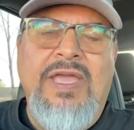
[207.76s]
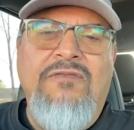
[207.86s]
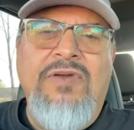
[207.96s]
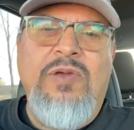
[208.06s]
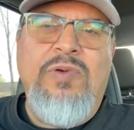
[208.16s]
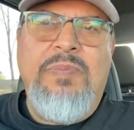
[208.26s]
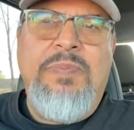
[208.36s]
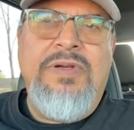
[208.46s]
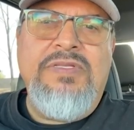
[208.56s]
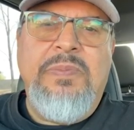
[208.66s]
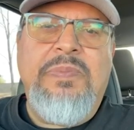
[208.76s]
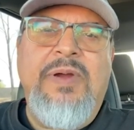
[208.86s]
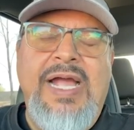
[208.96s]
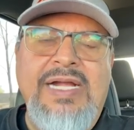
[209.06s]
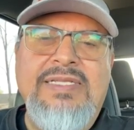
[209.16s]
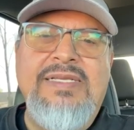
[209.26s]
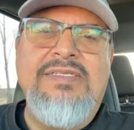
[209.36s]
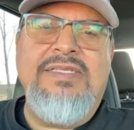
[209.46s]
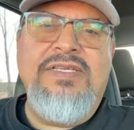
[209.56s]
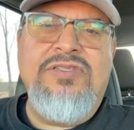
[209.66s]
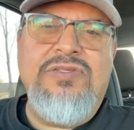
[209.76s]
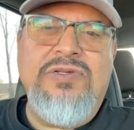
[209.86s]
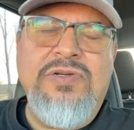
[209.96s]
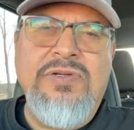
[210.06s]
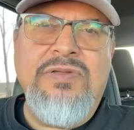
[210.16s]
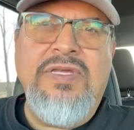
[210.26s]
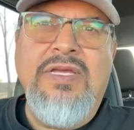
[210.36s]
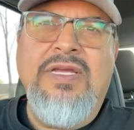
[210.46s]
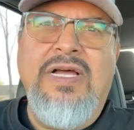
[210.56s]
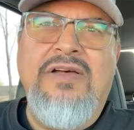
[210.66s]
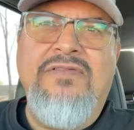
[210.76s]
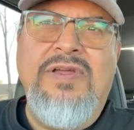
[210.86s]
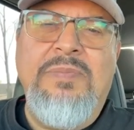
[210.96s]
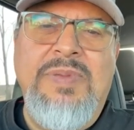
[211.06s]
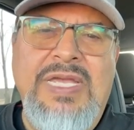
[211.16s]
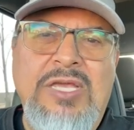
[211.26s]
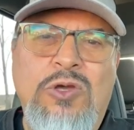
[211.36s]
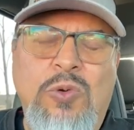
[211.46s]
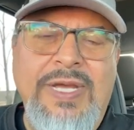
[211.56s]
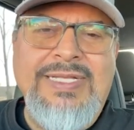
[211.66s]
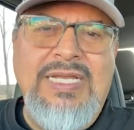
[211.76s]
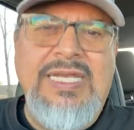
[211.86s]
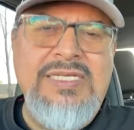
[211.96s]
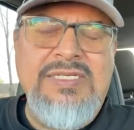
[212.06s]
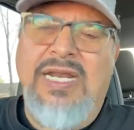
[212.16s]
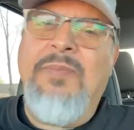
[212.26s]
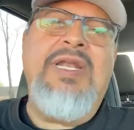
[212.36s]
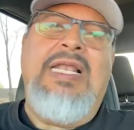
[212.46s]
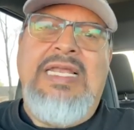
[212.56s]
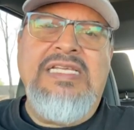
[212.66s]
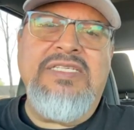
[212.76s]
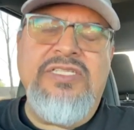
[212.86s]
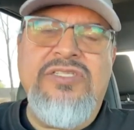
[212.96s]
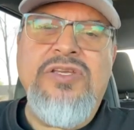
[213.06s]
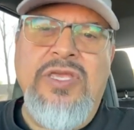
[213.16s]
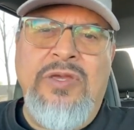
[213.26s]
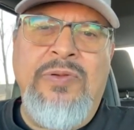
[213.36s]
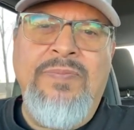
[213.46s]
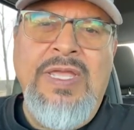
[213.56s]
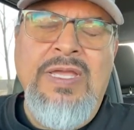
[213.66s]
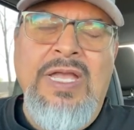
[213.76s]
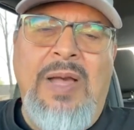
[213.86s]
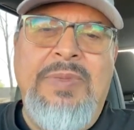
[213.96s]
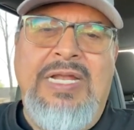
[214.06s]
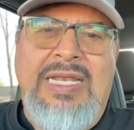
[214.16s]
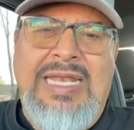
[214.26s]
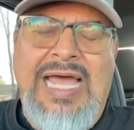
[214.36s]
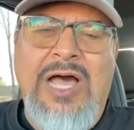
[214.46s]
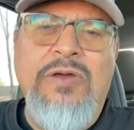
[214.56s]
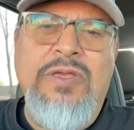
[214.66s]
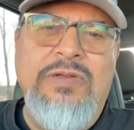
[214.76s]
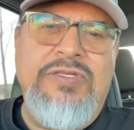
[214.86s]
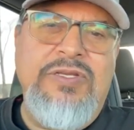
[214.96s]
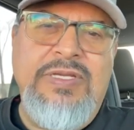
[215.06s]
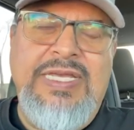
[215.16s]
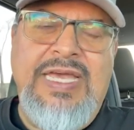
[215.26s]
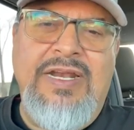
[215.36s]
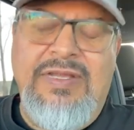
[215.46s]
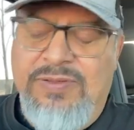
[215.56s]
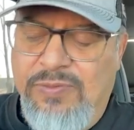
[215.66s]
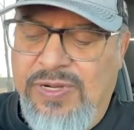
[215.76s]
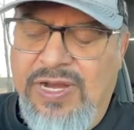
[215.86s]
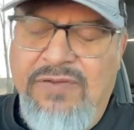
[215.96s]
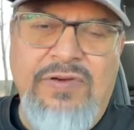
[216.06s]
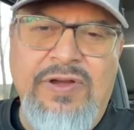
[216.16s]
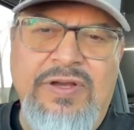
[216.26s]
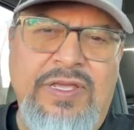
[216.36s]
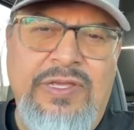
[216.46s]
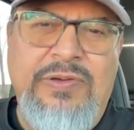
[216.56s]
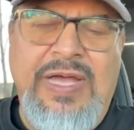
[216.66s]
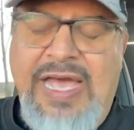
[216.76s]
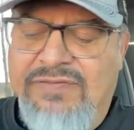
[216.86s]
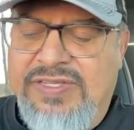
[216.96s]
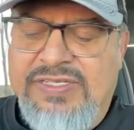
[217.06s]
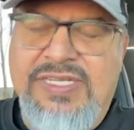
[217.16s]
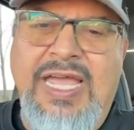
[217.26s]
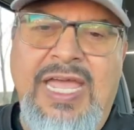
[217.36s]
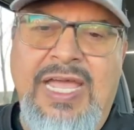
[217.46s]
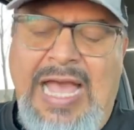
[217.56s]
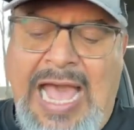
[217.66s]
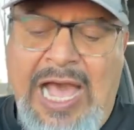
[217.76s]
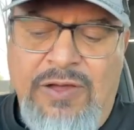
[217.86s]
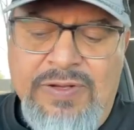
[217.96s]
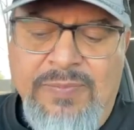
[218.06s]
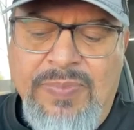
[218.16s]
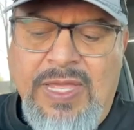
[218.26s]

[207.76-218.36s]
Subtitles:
if we would put to practice this truth of being quick to listen, I'm going to listen to you. I'm going to allow you to get whatever you have to say out.